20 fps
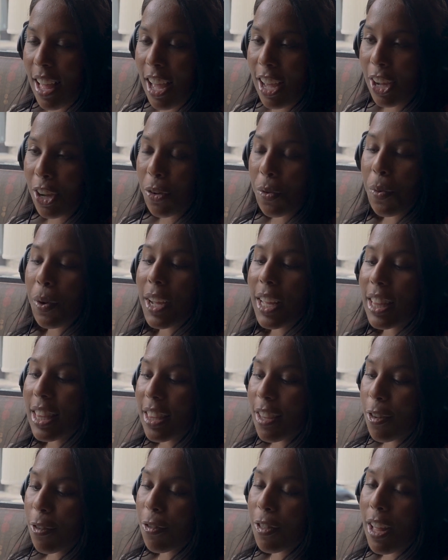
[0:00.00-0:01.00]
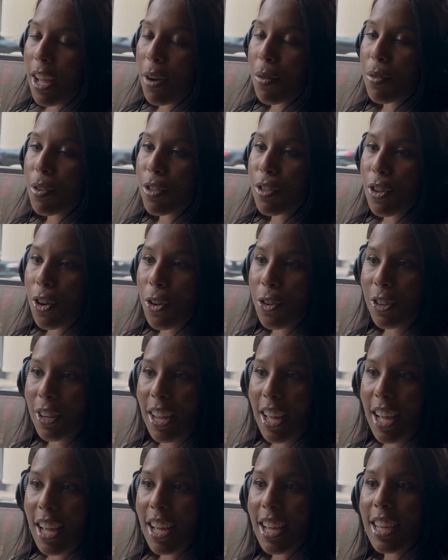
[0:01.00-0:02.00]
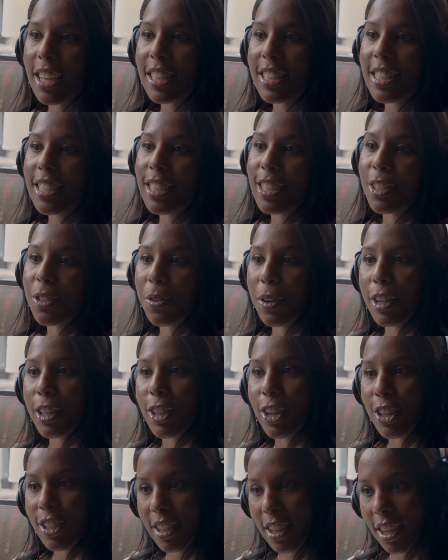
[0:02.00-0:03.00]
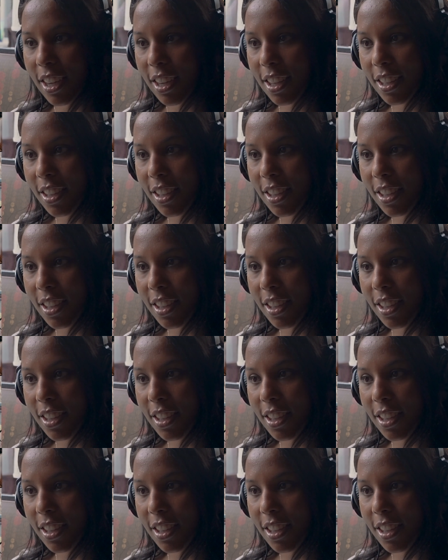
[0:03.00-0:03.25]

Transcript: I went to Flowers 2009 to 2013.